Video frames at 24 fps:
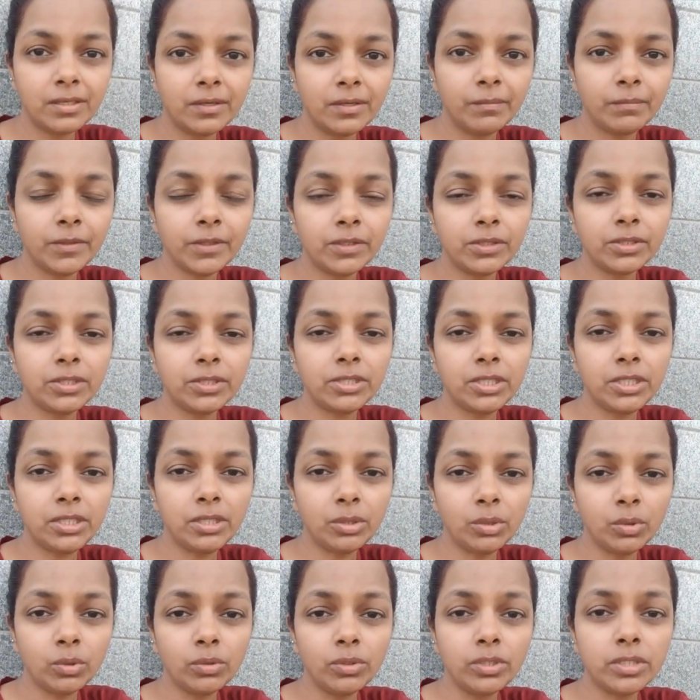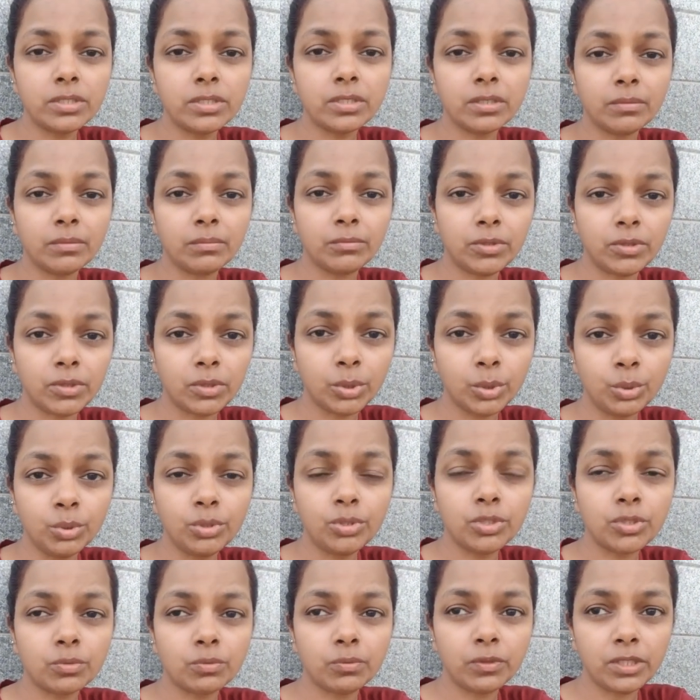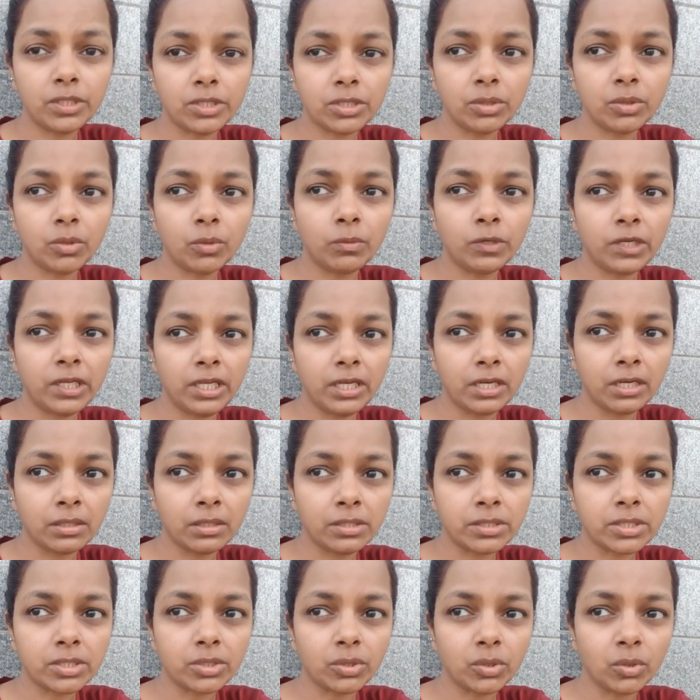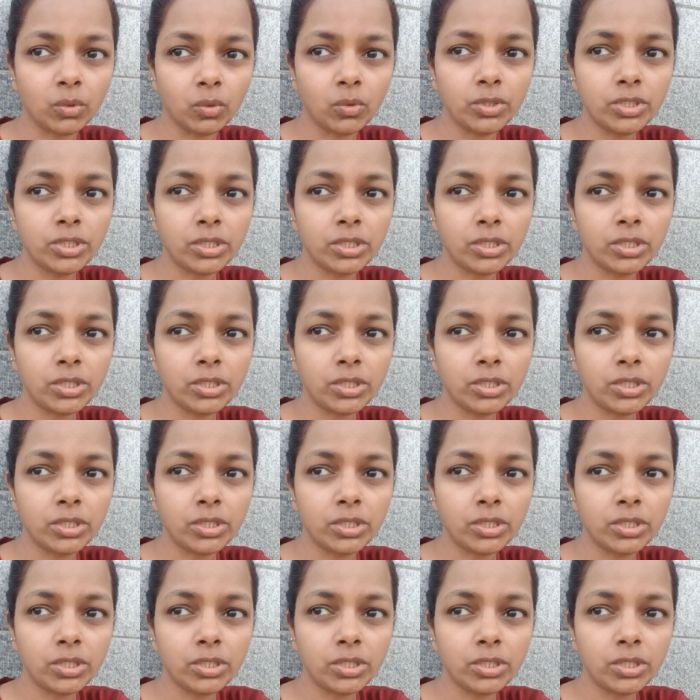because she knows some truths which nobody else knows.